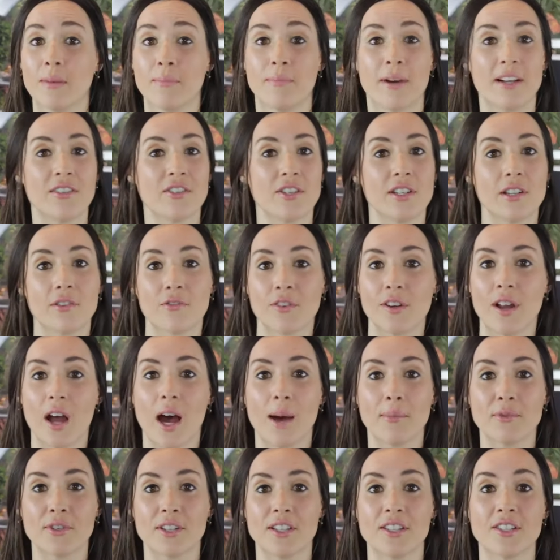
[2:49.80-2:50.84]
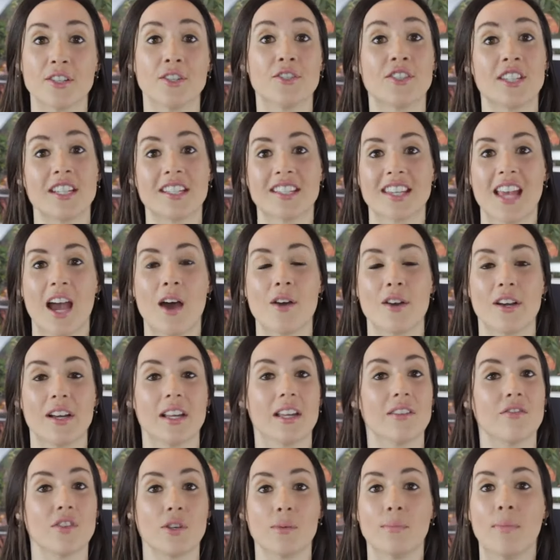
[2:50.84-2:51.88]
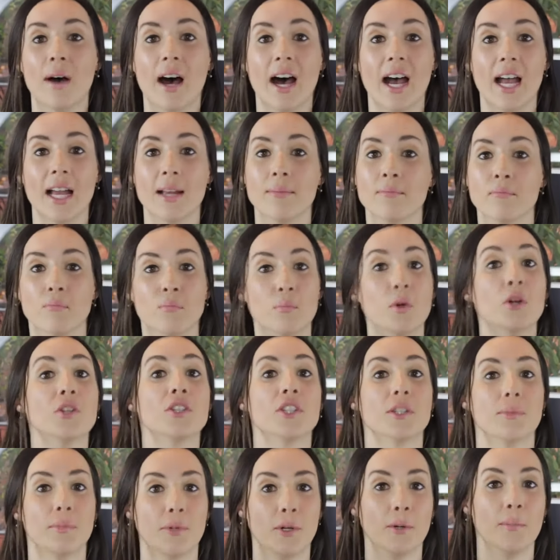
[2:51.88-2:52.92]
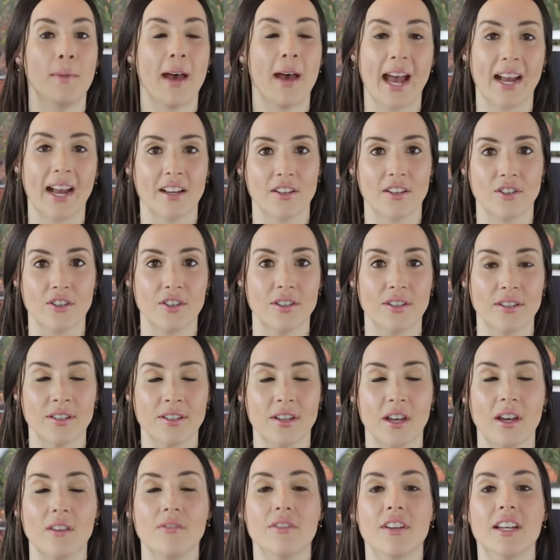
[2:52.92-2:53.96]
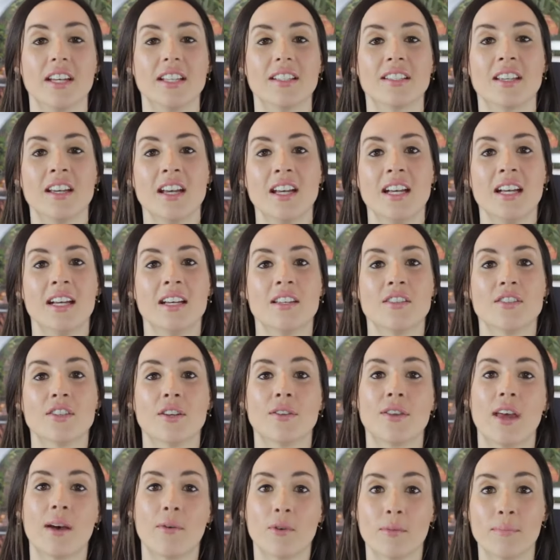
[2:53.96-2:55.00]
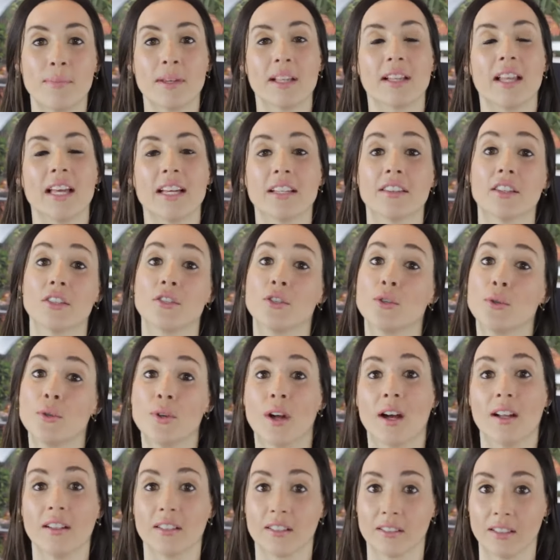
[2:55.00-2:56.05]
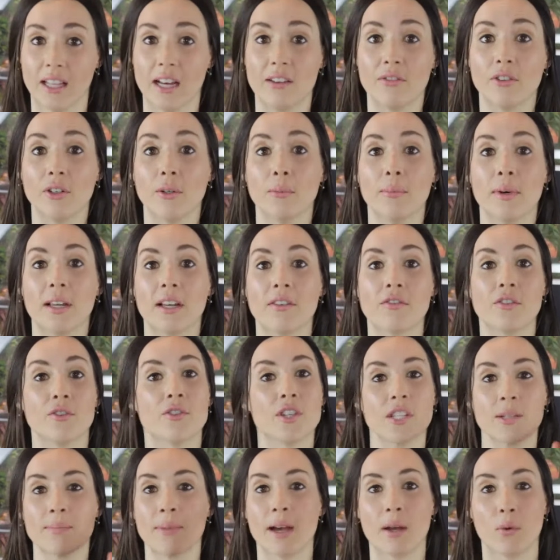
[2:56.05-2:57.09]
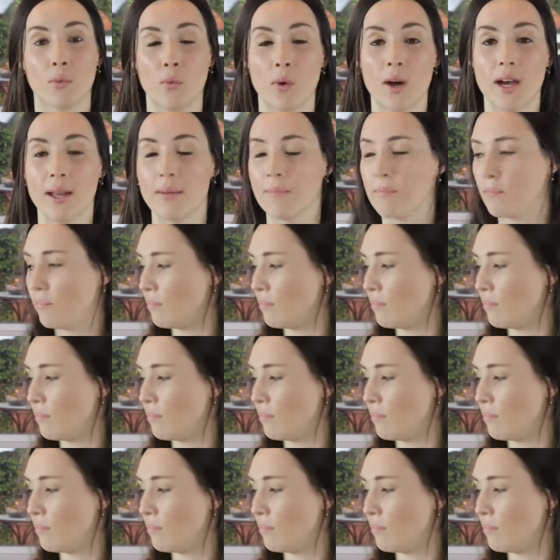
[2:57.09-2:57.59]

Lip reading: a bunch of different options. They'll discount it if you buy multiple packages of it. So that would be like the $2 level, but if you just buy one